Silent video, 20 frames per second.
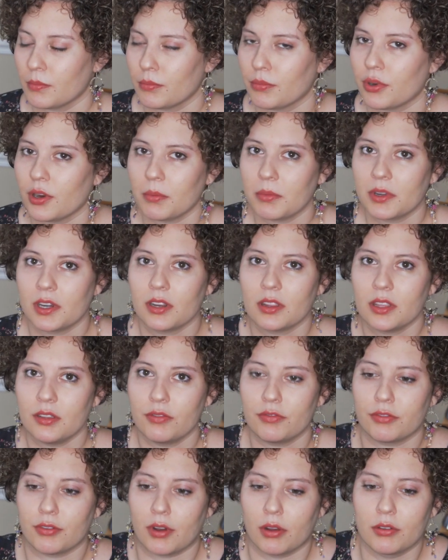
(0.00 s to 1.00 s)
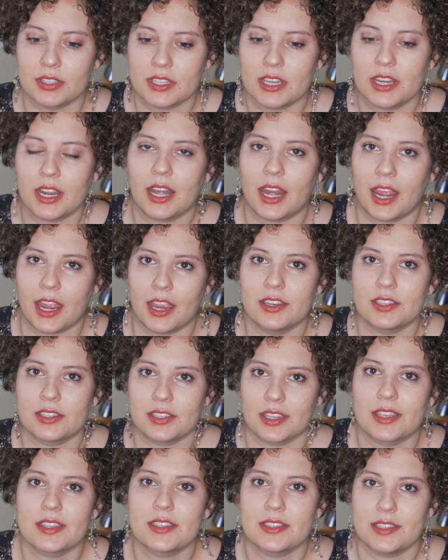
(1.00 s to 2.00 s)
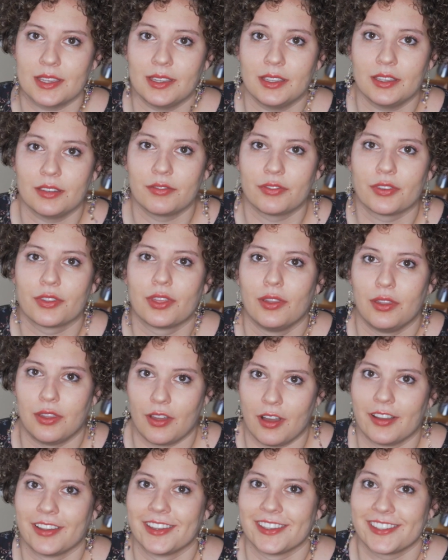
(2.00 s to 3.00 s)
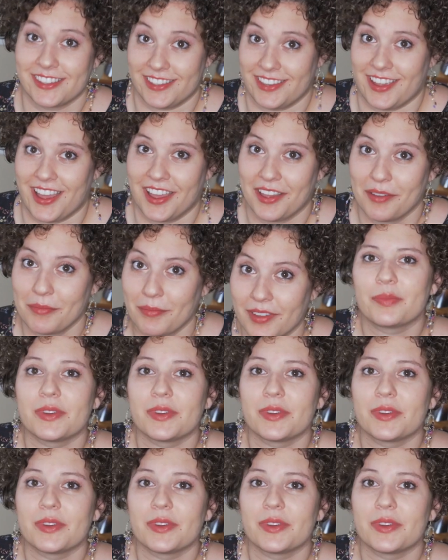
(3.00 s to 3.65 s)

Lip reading: permanently frozen at age 16 for the longest time.